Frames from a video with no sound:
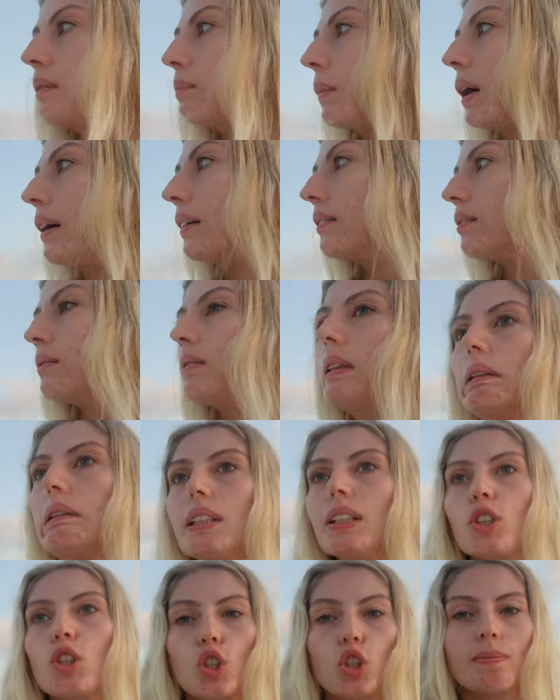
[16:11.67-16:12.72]
But
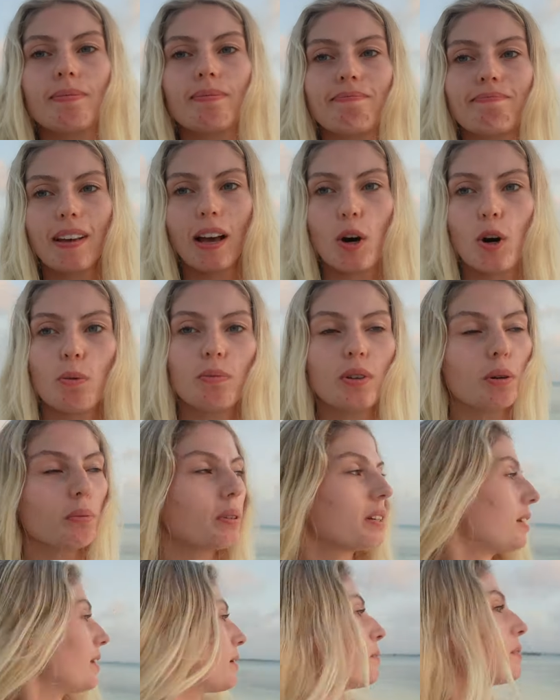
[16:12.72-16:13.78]
shh, I hope no
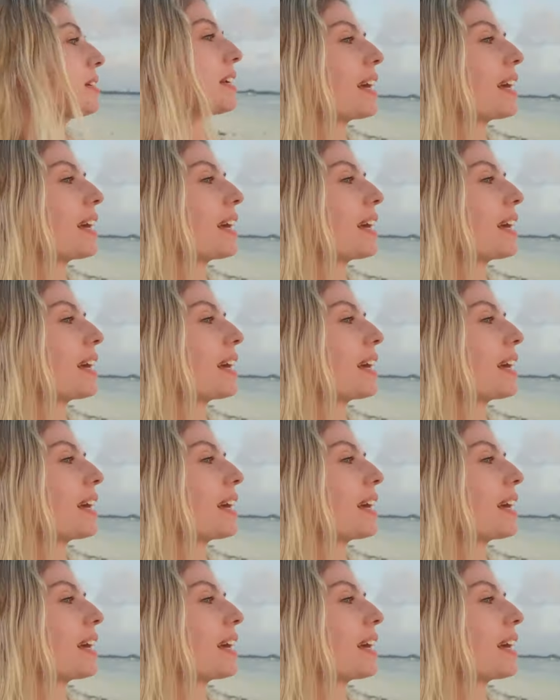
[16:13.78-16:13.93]
one that was